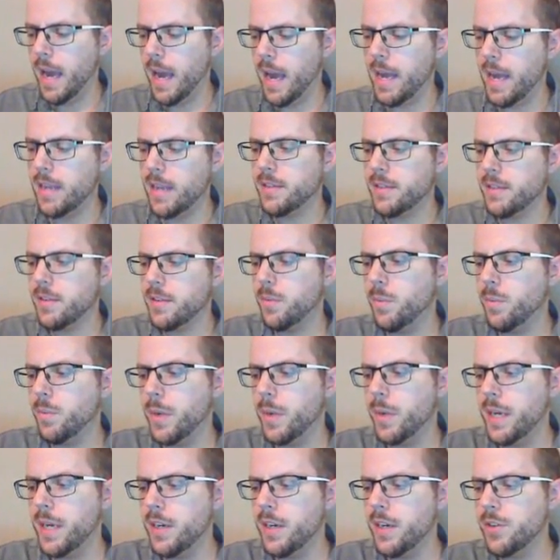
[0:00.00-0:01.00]
as
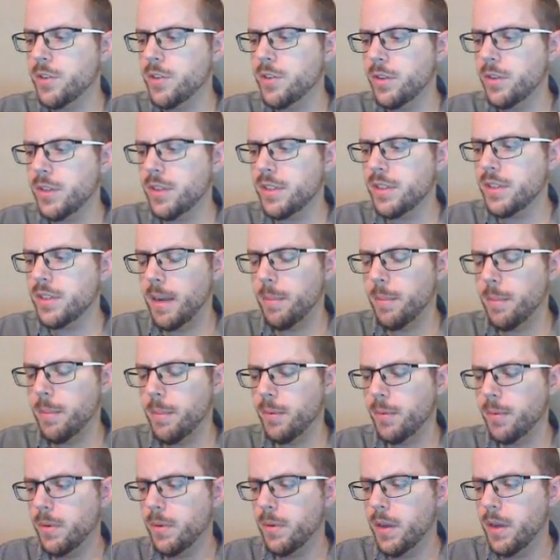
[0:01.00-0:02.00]
we took the
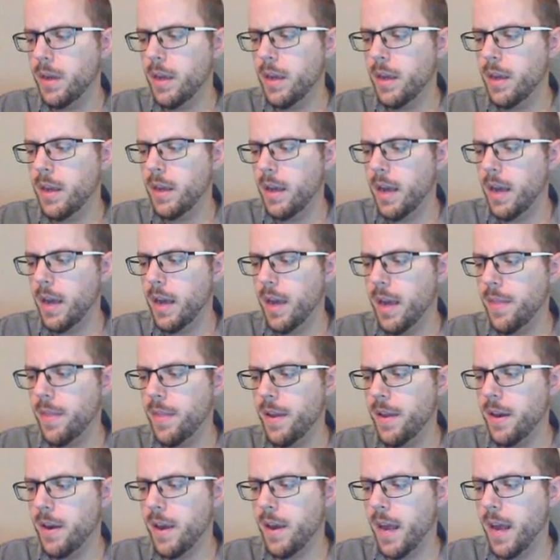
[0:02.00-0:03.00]
sample
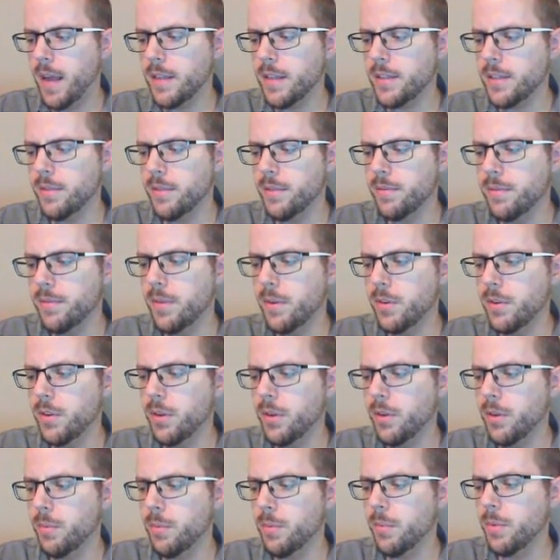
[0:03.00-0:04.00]
and then as the
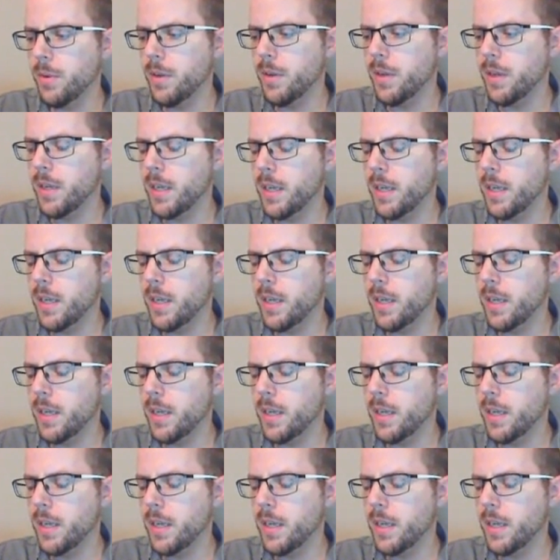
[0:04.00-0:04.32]
volume